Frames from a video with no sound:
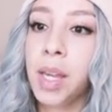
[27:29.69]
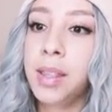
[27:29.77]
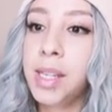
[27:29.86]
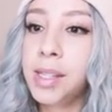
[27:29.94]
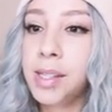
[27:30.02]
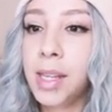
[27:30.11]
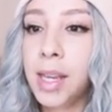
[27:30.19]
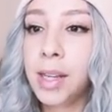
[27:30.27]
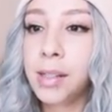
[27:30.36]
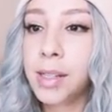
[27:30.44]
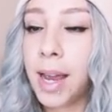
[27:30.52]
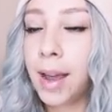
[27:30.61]
And these
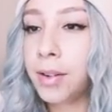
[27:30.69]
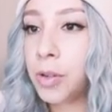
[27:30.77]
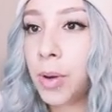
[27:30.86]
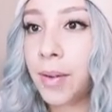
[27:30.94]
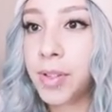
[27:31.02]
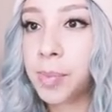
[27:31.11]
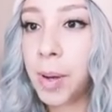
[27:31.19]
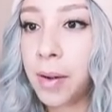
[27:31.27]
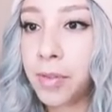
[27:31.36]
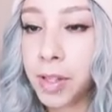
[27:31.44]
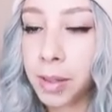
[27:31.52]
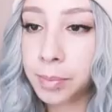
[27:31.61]
things, I don't have a
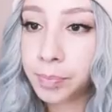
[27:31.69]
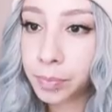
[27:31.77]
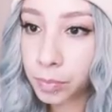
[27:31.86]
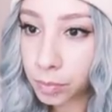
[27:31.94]
spot for them.